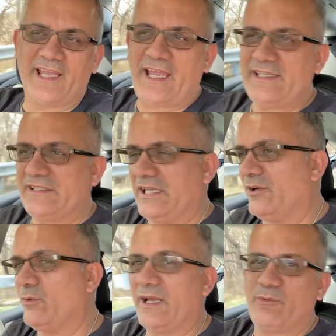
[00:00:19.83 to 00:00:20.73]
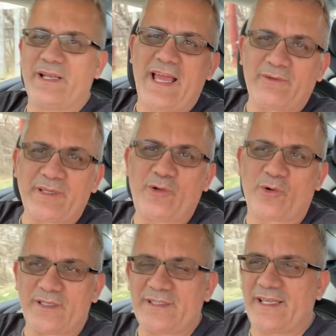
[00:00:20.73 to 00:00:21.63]
82. Well, when I
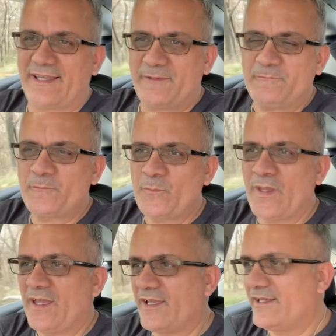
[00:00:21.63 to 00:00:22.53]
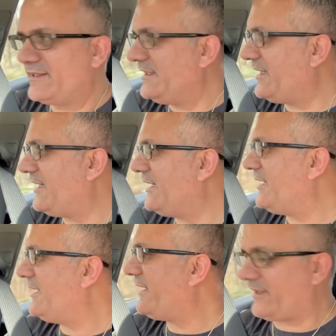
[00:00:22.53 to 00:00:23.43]
recorded the
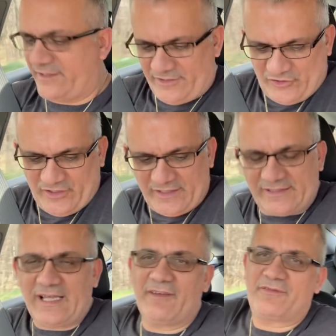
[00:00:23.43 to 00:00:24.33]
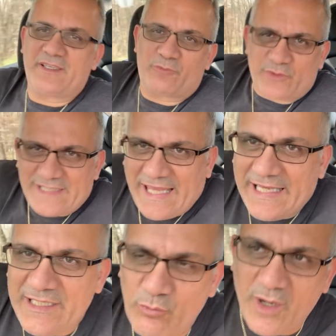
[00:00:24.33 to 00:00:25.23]
air conditioning stuff, it was
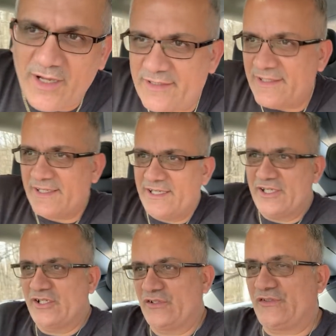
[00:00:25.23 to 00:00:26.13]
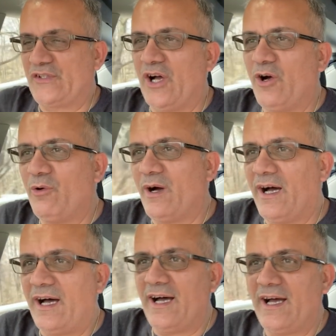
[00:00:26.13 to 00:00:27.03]
81. So
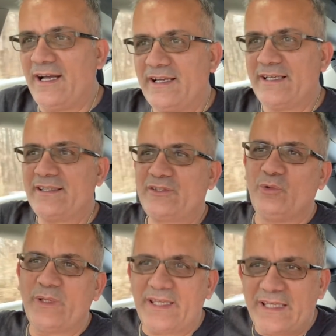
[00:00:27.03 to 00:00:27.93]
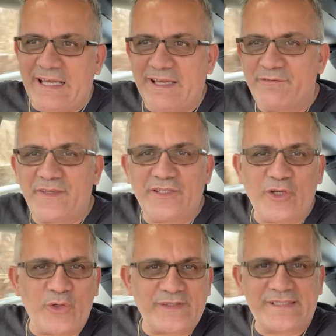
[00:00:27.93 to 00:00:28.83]
doing
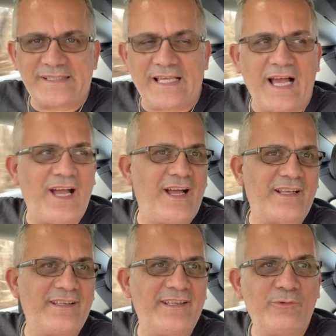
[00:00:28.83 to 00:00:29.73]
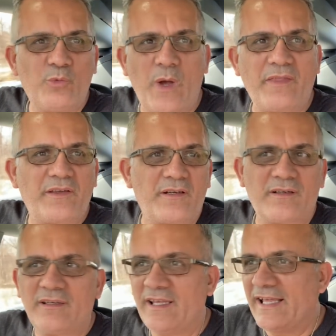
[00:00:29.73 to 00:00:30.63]
videos on
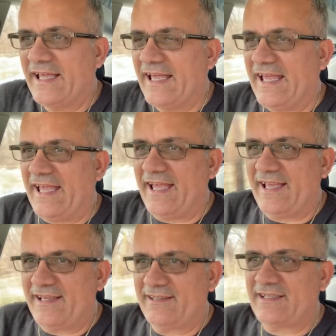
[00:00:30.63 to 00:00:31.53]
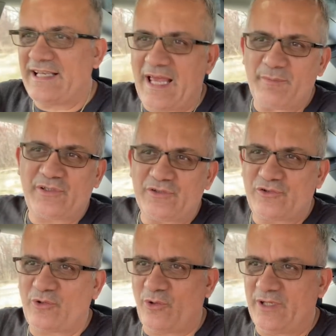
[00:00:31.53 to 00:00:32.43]
weather and climate
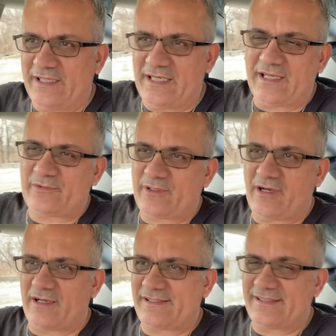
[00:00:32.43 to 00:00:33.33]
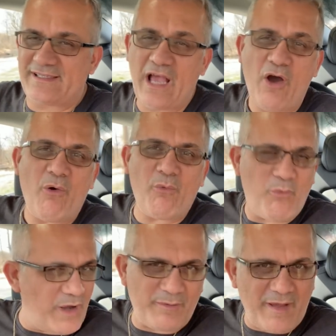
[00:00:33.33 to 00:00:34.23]
control in electric cars is
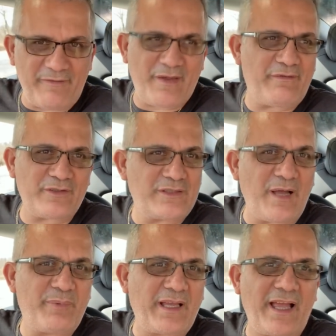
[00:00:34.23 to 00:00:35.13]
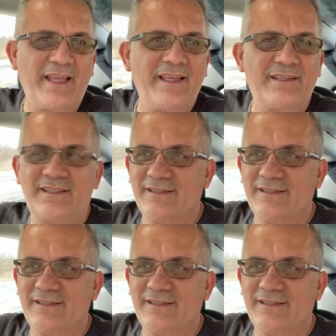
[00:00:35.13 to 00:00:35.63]
one of my favorite topics. I get